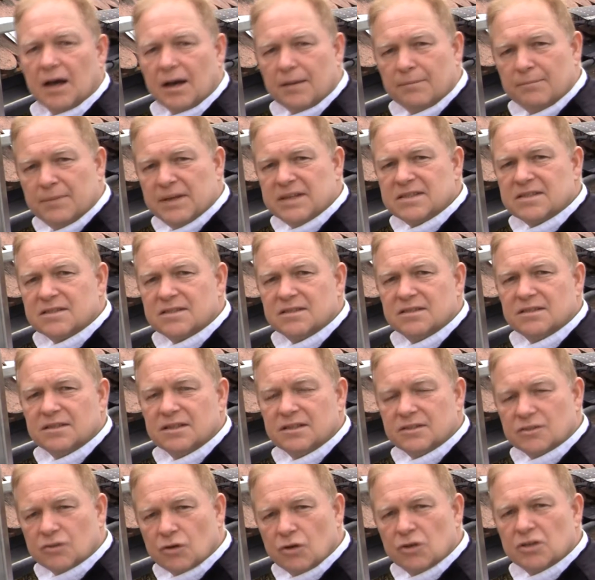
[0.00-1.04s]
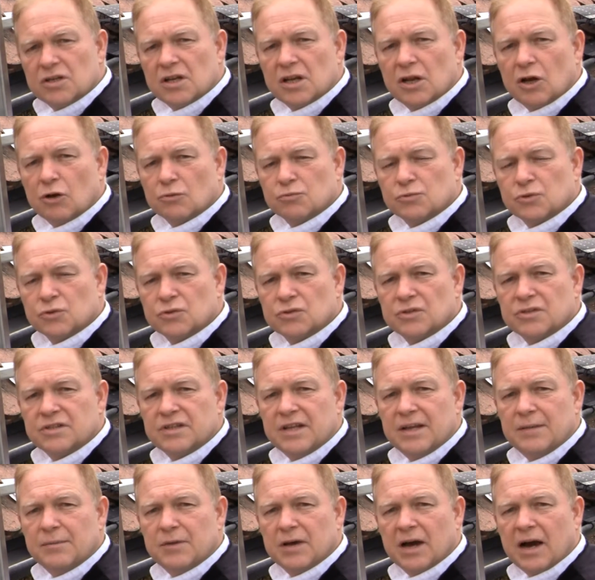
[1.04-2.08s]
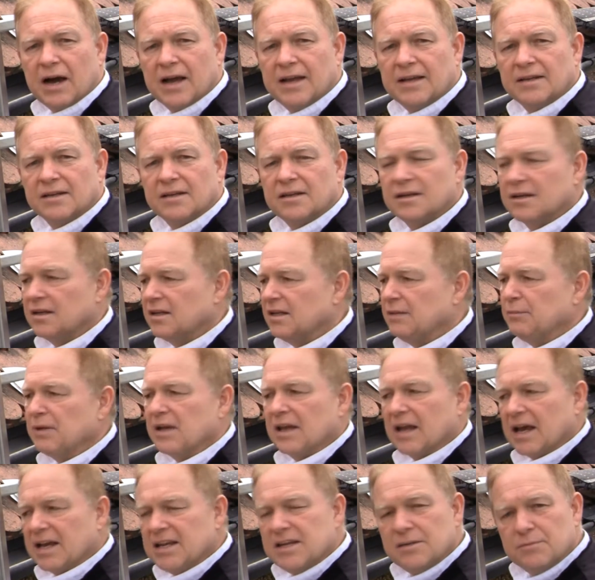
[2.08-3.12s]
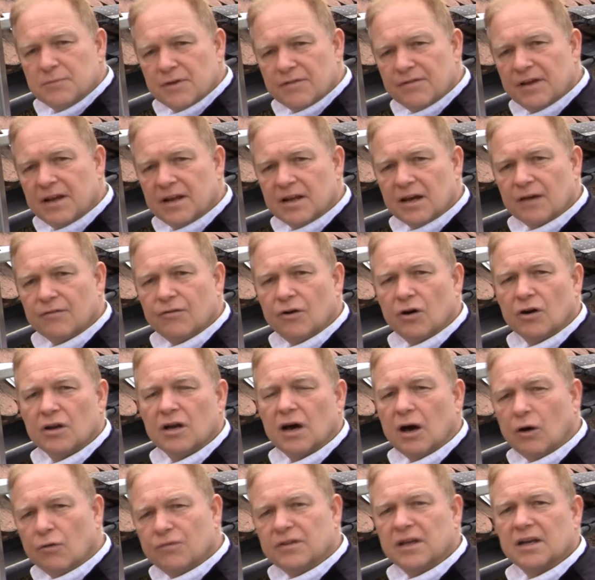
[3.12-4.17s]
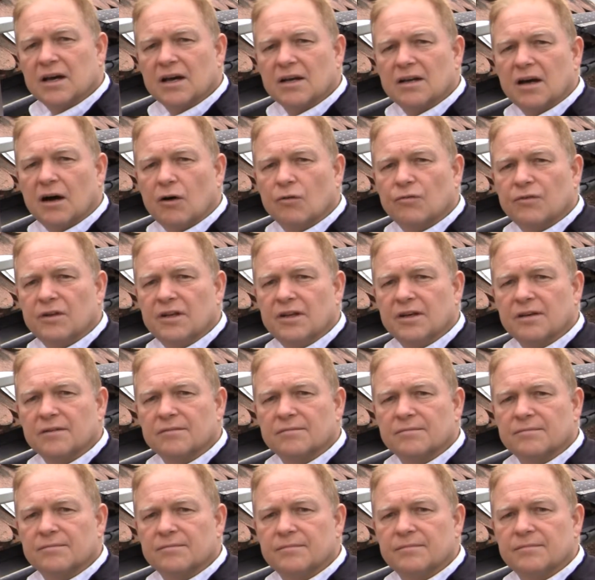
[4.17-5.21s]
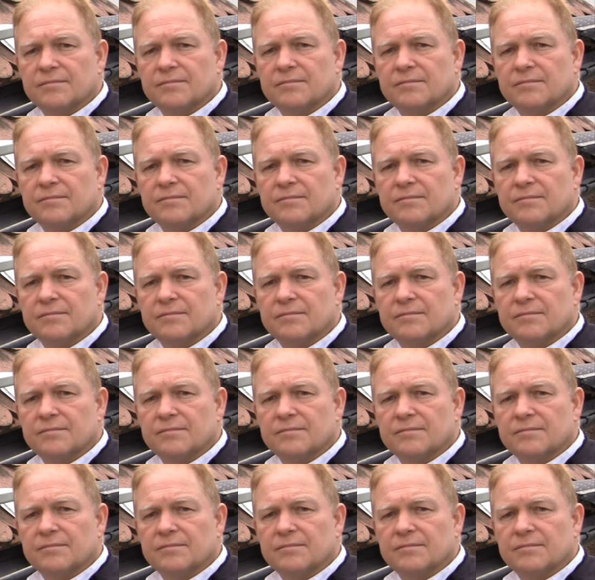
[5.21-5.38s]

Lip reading: The best protection system lie on the gutter with a slight slope to the front.